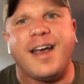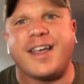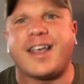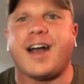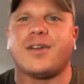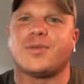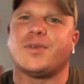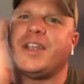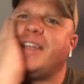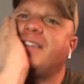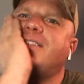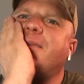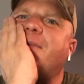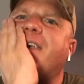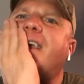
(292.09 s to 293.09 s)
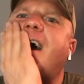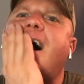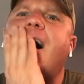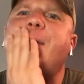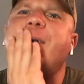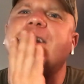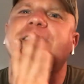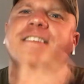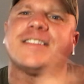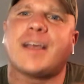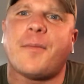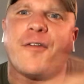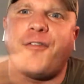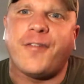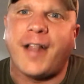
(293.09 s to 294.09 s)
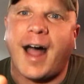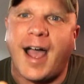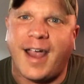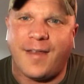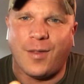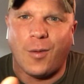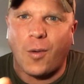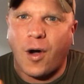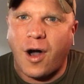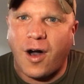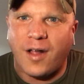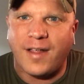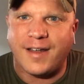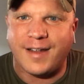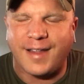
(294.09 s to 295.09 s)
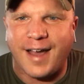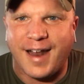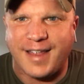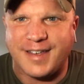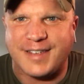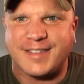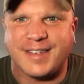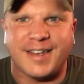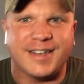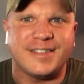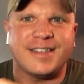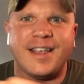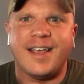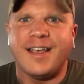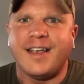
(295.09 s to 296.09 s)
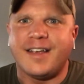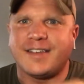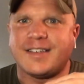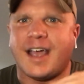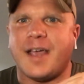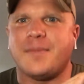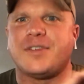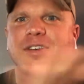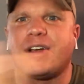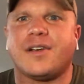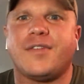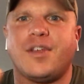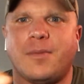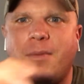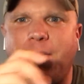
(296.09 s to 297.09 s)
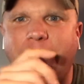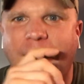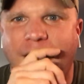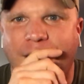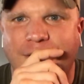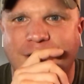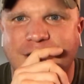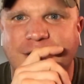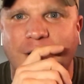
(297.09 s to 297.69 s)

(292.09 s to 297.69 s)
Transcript: Like I'll read some of the comments because I'm a fly on the wall in a lot of these things because I observe human behavior.